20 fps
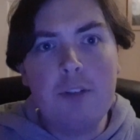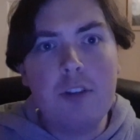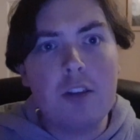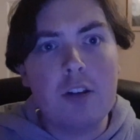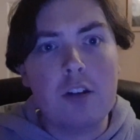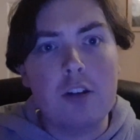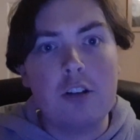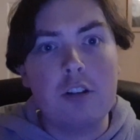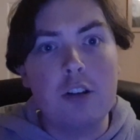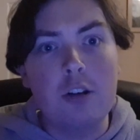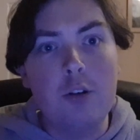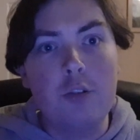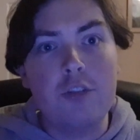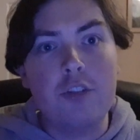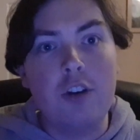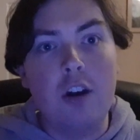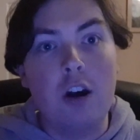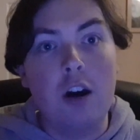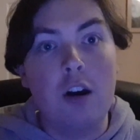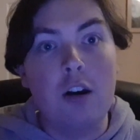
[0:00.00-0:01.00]
we came to the
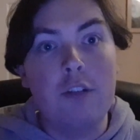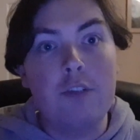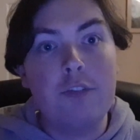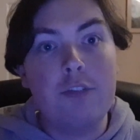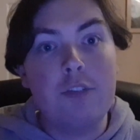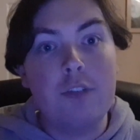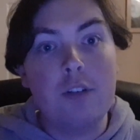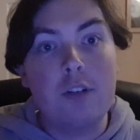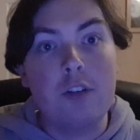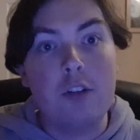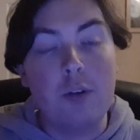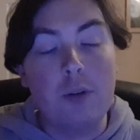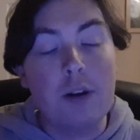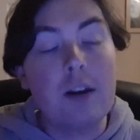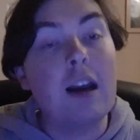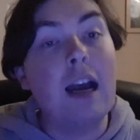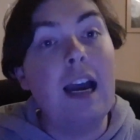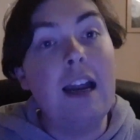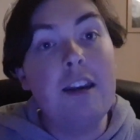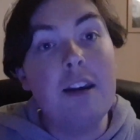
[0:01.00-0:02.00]
conclusion of
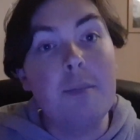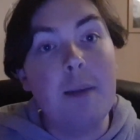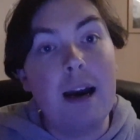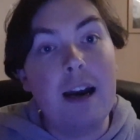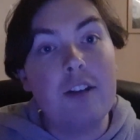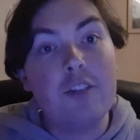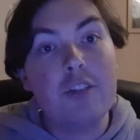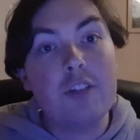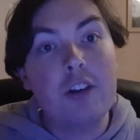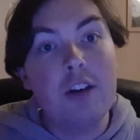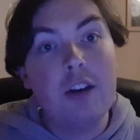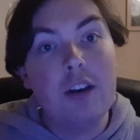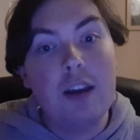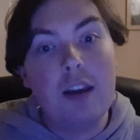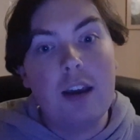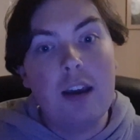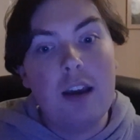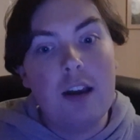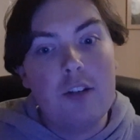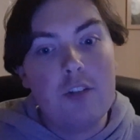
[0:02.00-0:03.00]
doing a Hanya
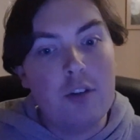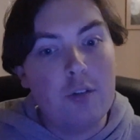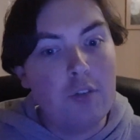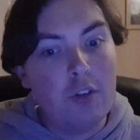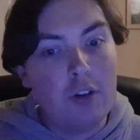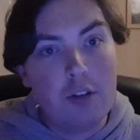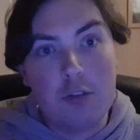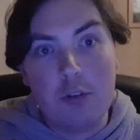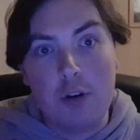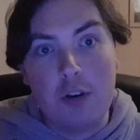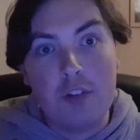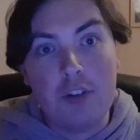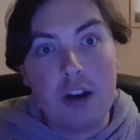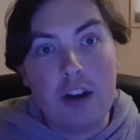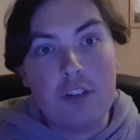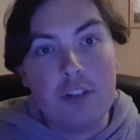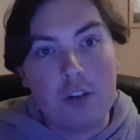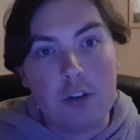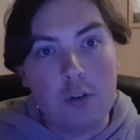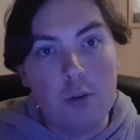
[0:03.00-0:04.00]
mask. So I was looking
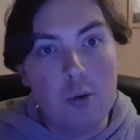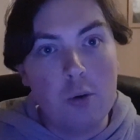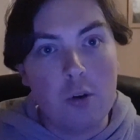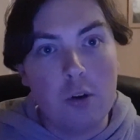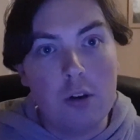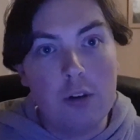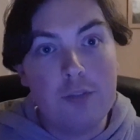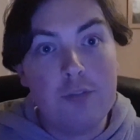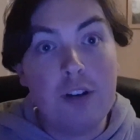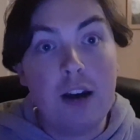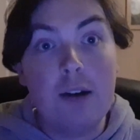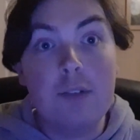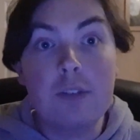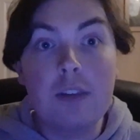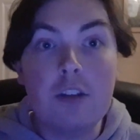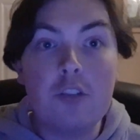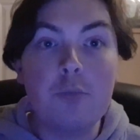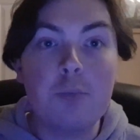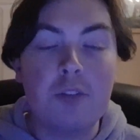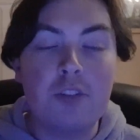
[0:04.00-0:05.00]
through designs on Google,
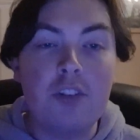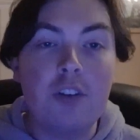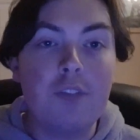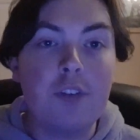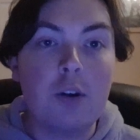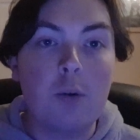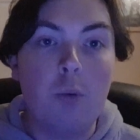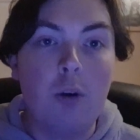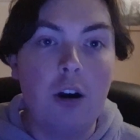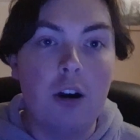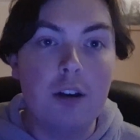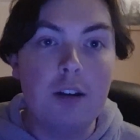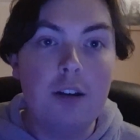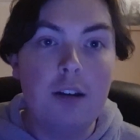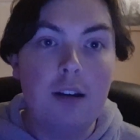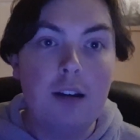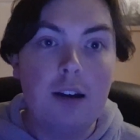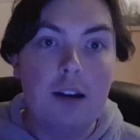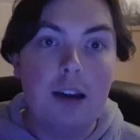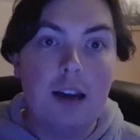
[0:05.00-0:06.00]
found this specific
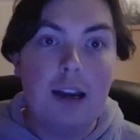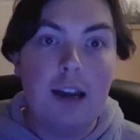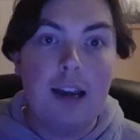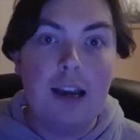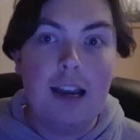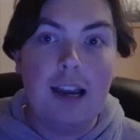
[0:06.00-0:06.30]
one.